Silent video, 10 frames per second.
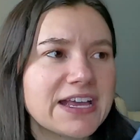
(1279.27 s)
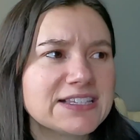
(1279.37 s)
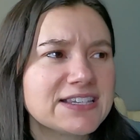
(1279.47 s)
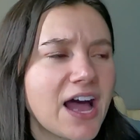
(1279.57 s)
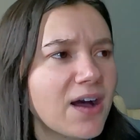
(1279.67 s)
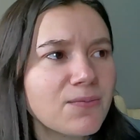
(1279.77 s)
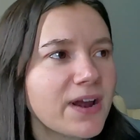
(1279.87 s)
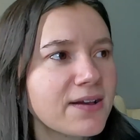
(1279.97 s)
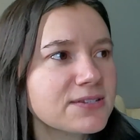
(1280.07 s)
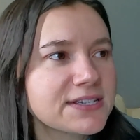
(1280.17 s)
it's not what
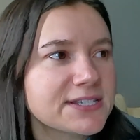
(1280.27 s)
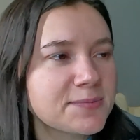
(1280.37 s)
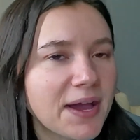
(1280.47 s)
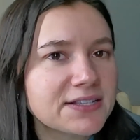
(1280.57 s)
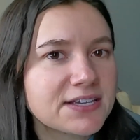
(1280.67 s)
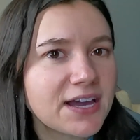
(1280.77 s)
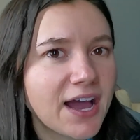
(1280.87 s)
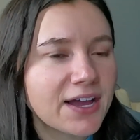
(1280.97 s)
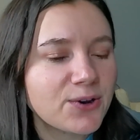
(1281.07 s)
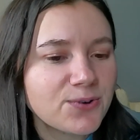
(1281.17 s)
I was expecting.
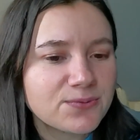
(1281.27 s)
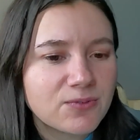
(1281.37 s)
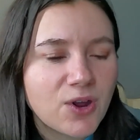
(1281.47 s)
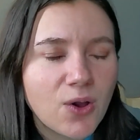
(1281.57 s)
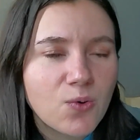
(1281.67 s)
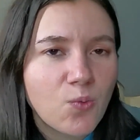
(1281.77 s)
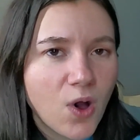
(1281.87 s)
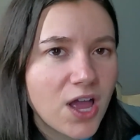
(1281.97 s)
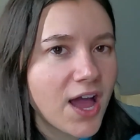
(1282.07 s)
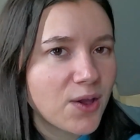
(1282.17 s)
I don't know
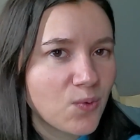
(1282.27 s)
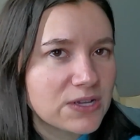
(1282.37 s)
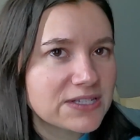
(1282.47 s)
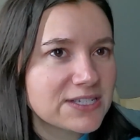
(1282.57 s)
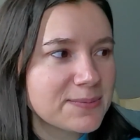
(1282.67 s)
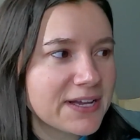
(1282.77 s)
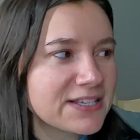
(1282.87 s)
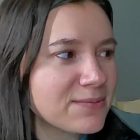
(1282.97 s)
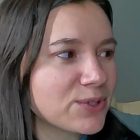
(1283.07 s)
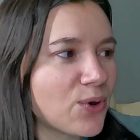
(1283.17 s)
what I was
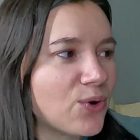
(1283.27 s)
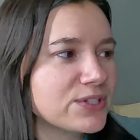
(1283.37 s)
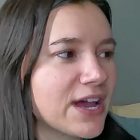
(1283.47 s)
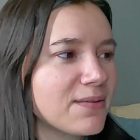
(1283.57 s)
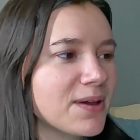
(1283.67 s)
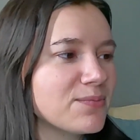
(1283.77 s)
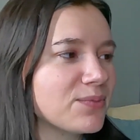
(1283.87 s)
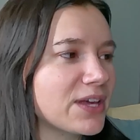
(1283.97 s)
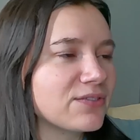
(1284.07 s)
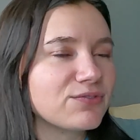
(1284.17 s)
expecting, but the whole time I'm
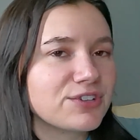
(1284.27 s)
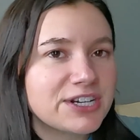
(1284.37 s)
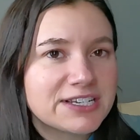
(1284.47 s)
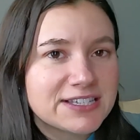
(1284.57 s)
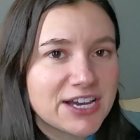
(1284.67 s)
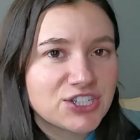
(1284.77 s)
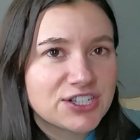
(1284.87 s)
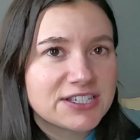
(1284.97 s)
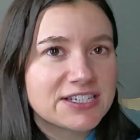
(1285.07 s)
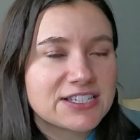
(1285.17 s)
like reading slash
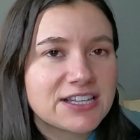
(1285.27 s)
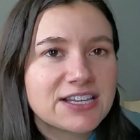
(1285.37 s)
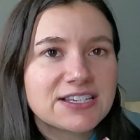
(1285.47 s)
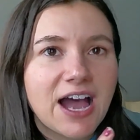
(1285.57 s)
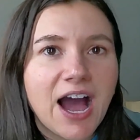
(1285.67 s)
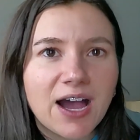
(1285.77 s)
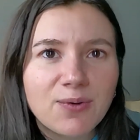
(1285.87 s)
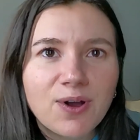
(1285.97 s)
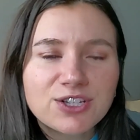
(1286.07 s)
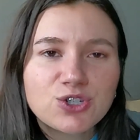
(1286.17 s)
listening to this, I
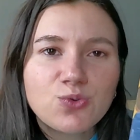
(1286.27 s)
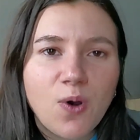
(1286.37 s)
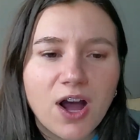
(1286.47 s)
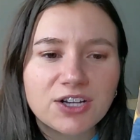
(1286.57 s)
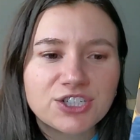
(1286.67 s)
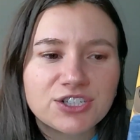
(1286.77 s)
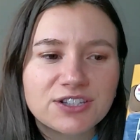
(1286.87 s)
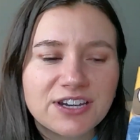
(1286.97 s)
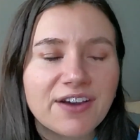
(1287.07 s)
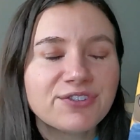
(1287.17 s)
want to watch
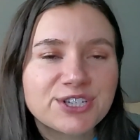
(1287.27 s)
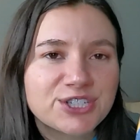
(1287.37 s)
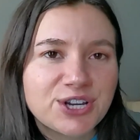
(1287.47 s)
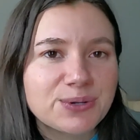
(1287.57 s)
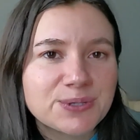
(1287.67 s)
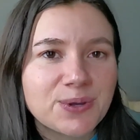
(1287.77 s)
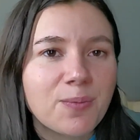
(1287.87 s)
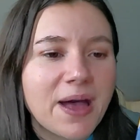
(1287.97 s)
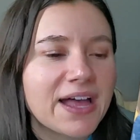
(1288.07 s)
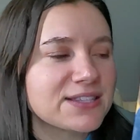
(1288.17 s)
the Netflix show so
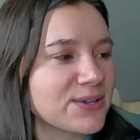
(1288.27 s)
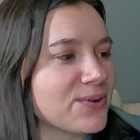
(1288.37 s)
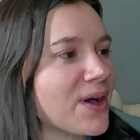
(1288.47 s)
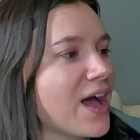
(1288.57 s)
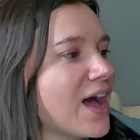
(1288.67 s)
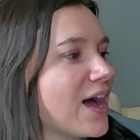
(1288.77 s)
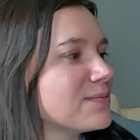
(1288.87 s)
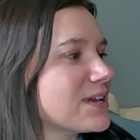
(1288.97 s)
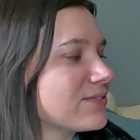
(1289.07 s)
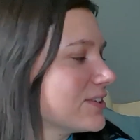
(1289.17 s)
bad. So I'm
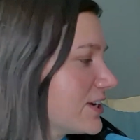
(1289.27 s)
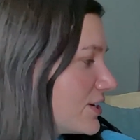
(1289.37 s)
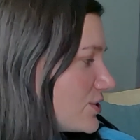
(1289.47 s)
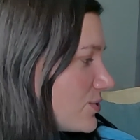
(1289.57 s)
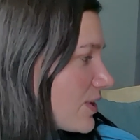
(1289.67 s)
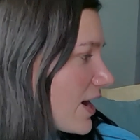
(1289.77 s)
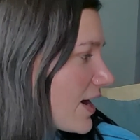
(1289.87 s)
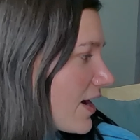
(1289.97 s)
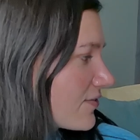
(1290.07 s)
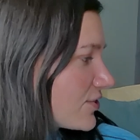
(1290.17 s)
definitely going to do that
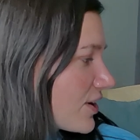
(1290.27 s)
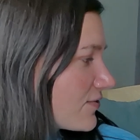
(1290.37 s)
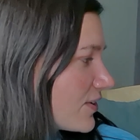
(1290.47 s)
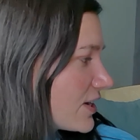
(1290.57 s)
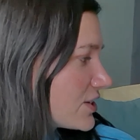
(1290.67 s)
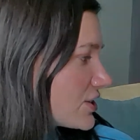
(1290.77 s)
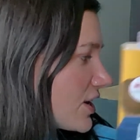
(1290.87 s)
after I finish.